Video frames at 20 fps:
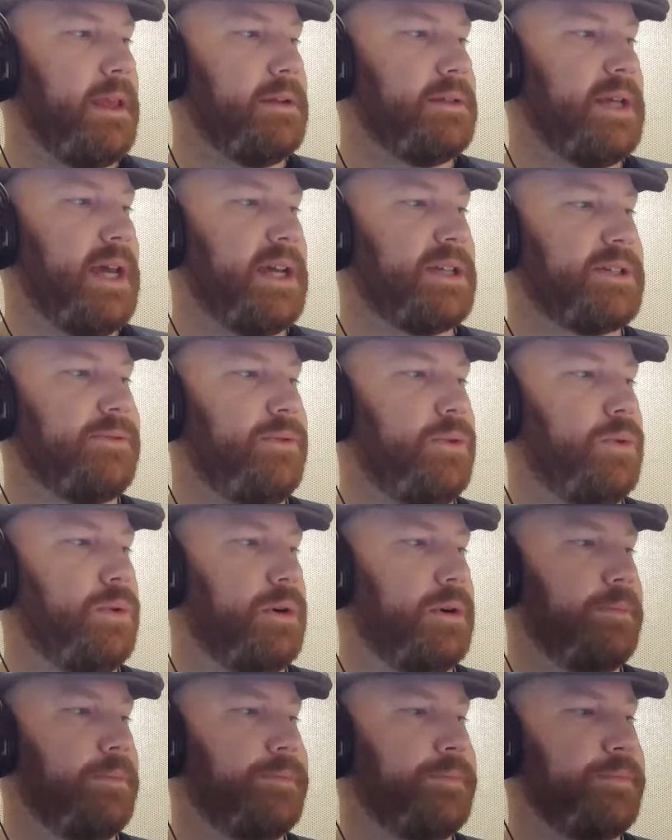Task
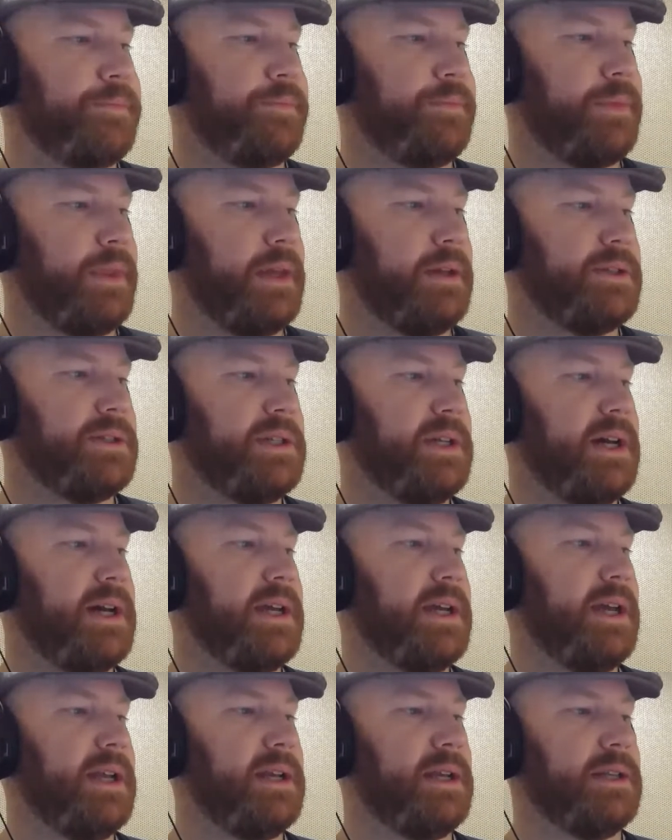4.
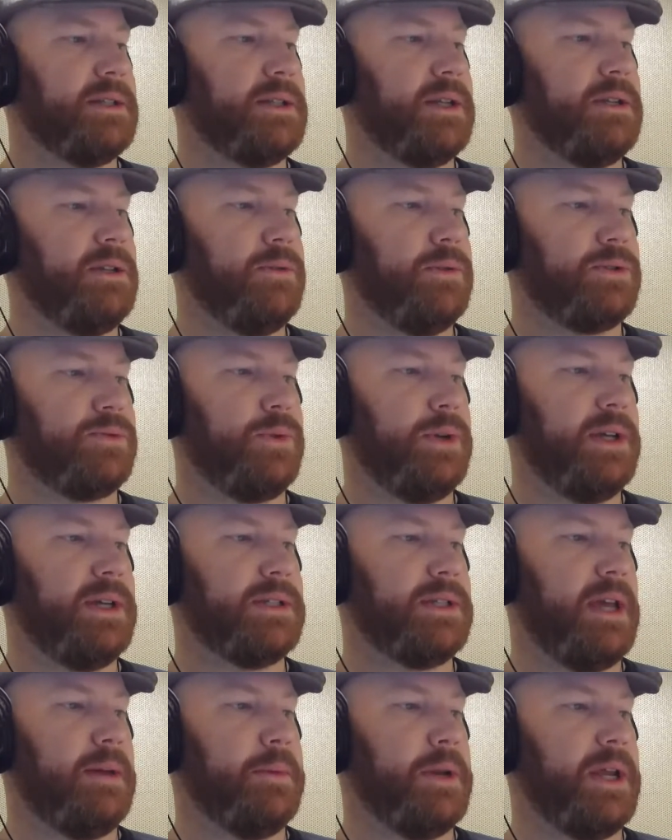CIA to continue its
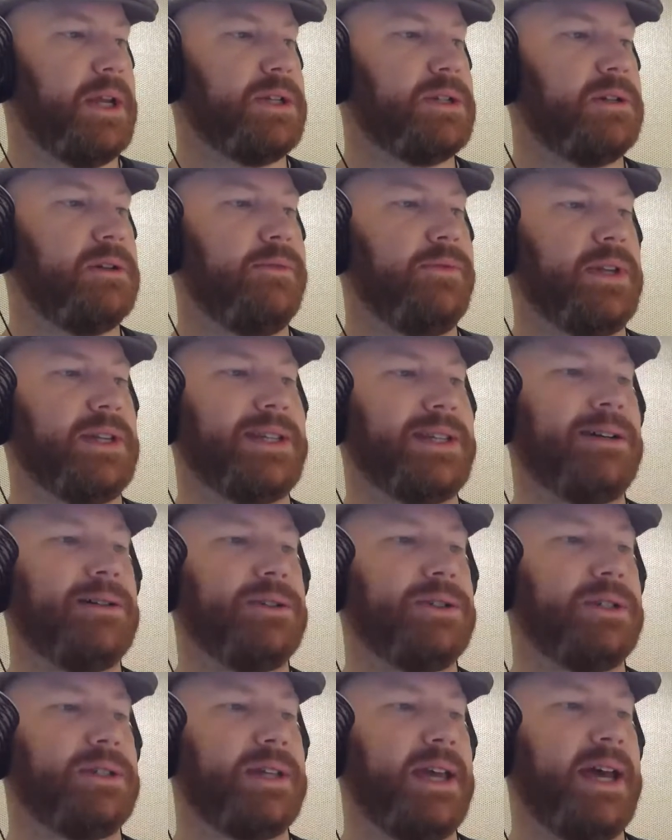re-examination of
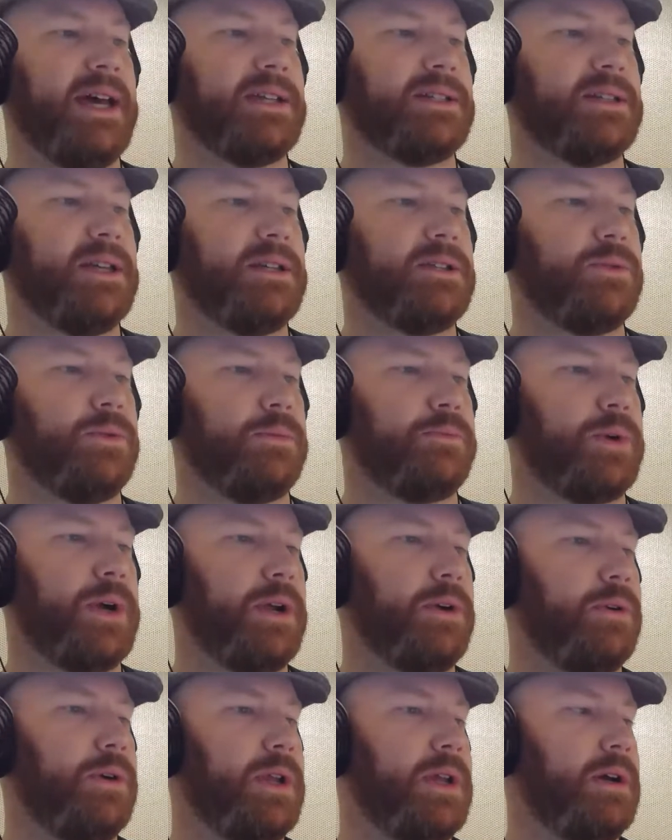intelligence assets with
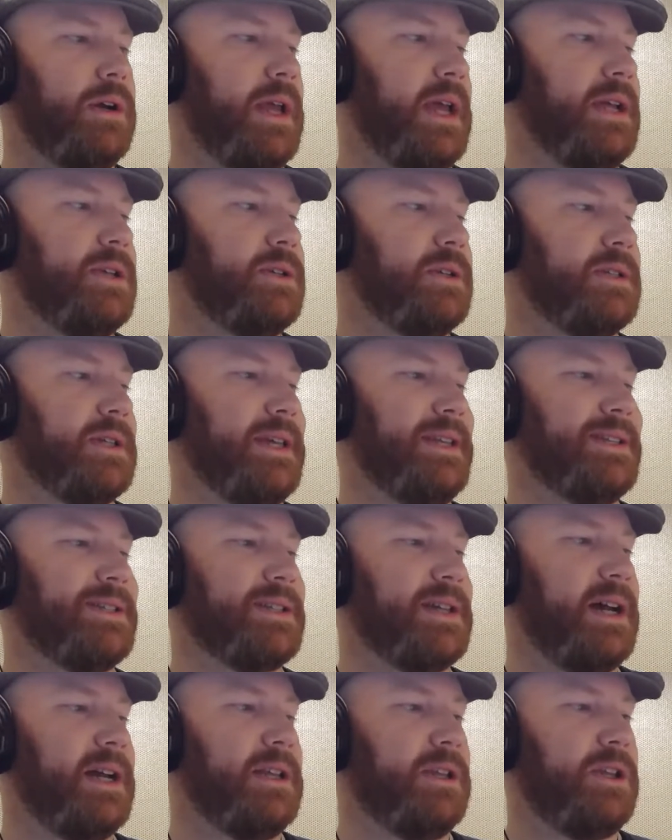priority on agents
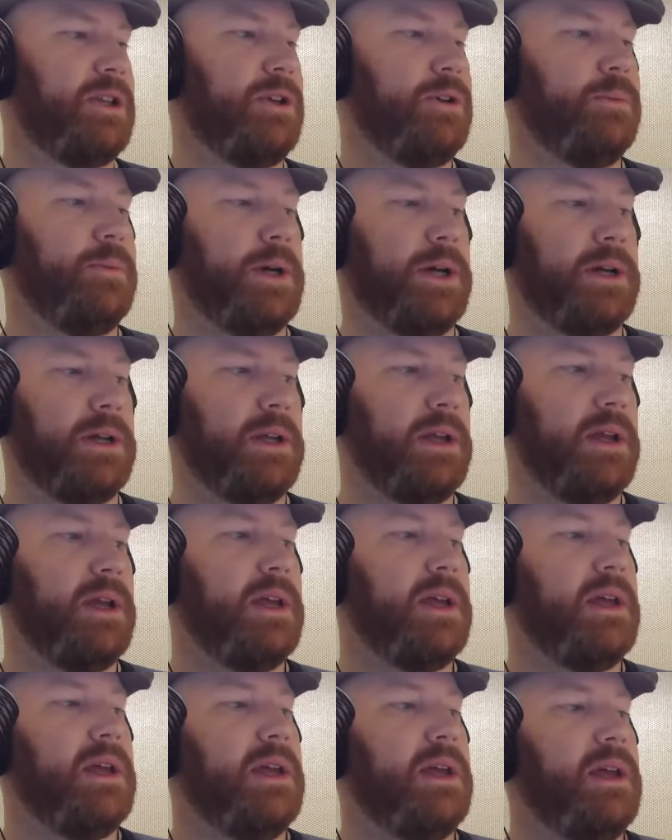inside Cuba
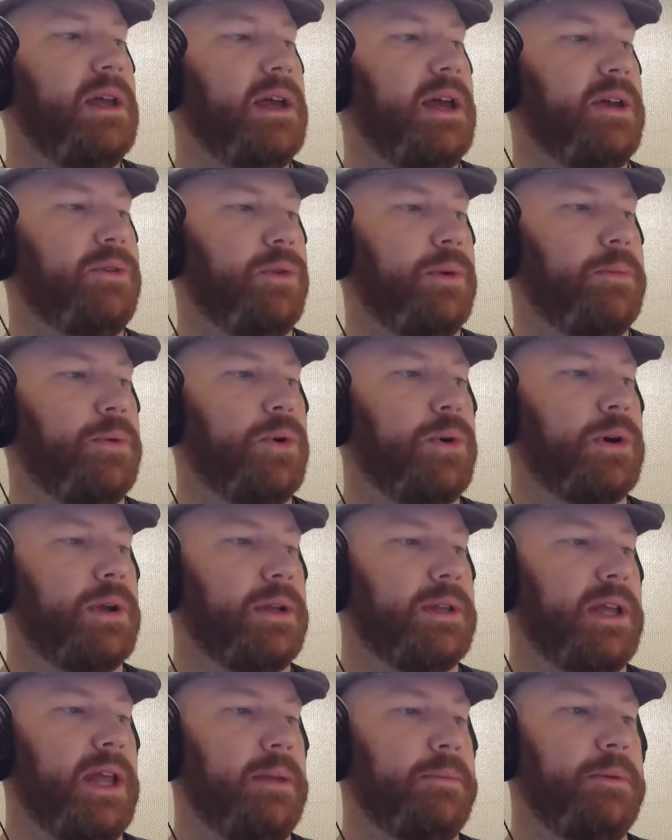and report
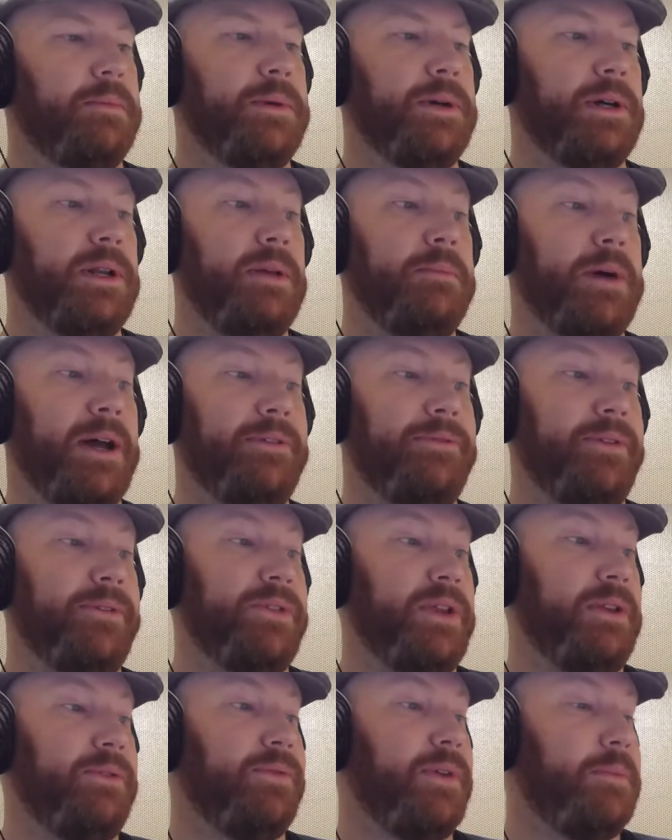on capability by
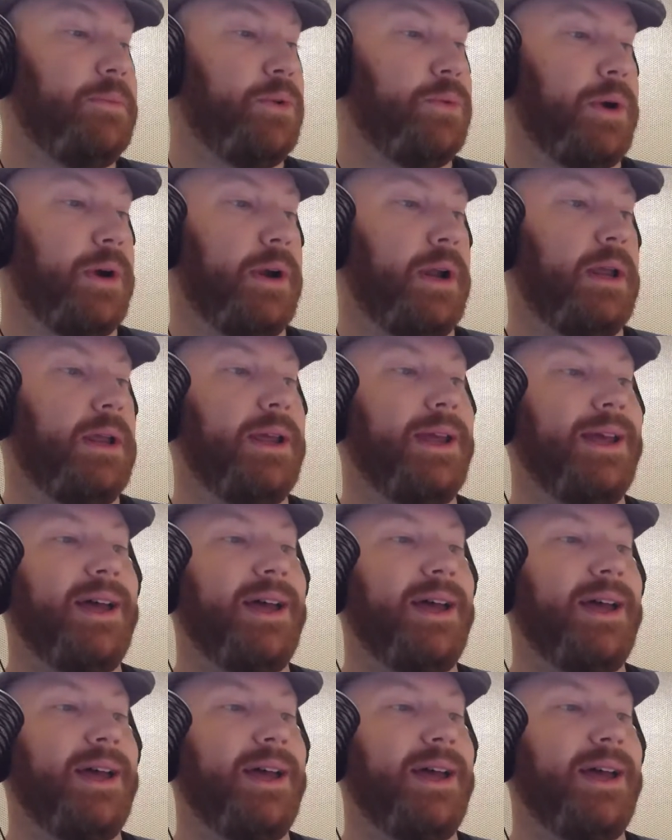15 February.